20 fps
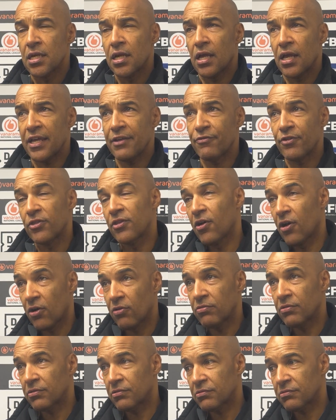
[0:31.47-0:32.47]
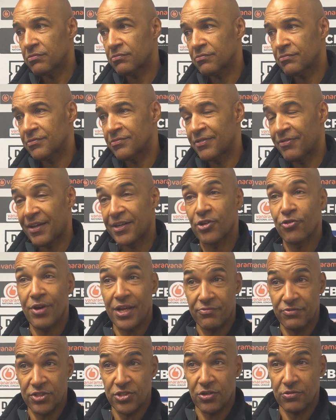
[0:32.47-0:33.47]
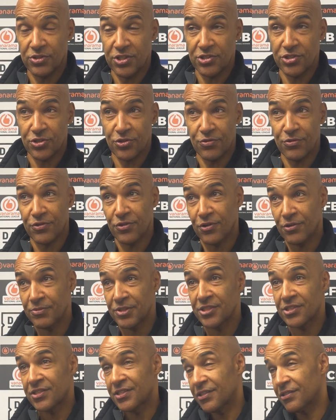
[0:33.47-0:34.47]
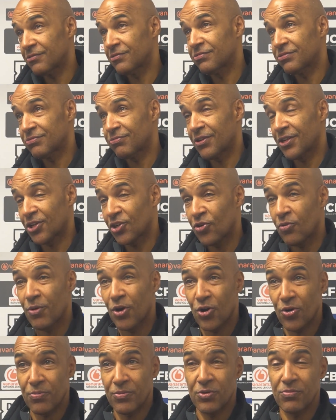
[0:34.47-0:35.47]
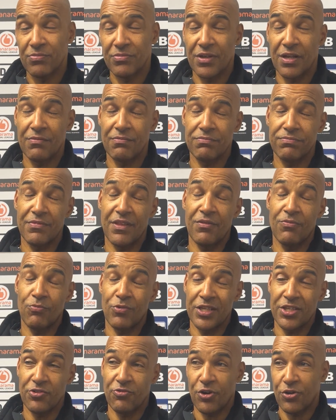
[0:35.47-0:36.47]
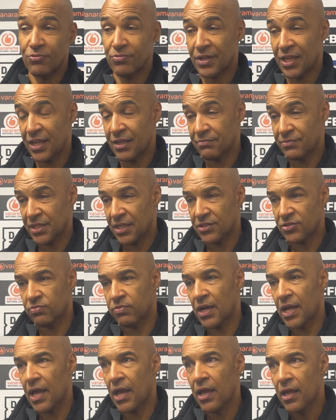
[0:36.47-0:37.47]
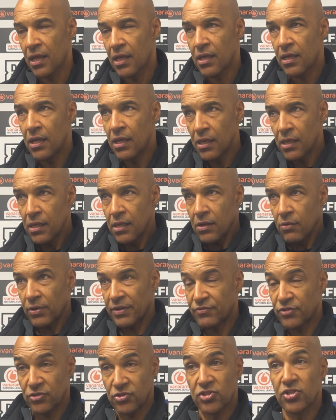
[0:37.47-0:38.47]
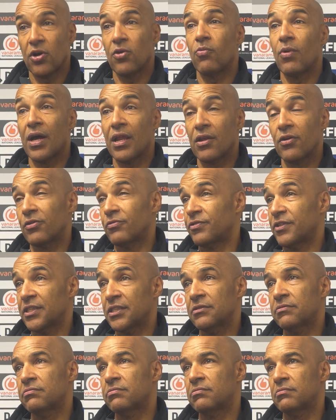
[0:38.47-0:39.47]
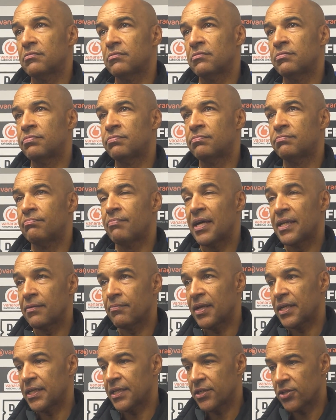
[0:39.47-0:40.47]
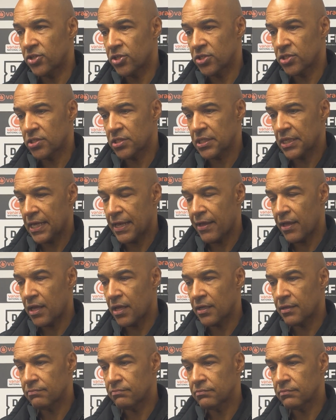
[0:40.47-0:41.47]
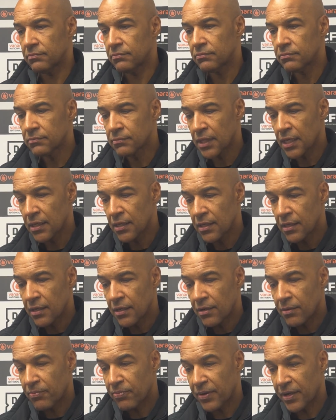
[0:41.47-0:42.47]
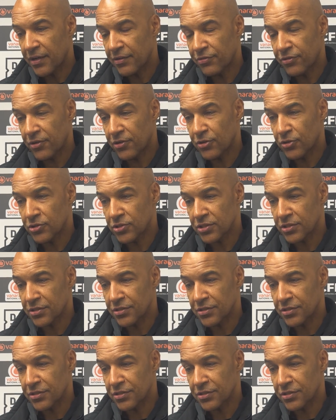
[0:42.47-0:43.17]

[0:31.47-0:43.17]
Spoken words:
Even though we've had a great result at Scunthorpe, you still want to come home and win your own games. That's where we've done so well over many years. But I thought,